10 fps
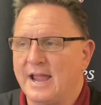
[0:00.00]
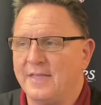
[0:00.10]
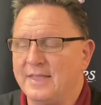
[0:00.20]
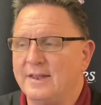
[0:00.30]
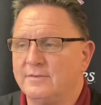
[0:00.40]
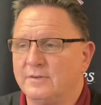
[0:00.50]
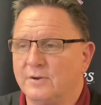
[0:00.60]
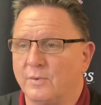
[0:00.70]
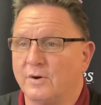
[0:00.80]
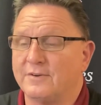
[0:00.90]
And then, you
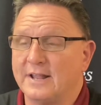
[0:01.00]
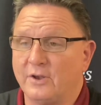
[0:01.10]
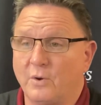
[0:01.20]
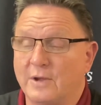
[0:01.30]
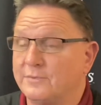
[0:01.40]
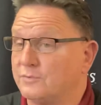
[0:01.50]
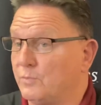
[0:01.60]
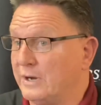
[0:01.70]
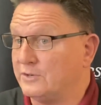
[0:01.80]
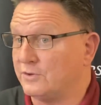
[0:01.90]
know, went over to Illinois.
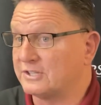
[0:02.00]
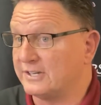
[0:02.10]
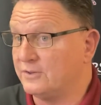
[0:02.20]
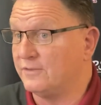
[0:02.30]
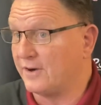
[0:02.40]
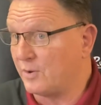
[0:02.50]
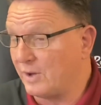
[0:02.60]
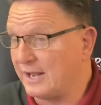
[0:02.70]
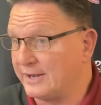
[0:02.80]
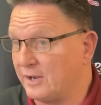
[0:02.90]
We traditionally do very
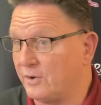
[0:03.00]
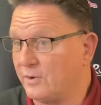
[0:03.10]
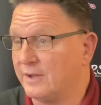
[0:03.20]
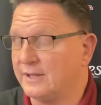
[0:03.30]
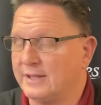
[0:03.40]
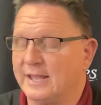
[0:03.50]
well in Illinois,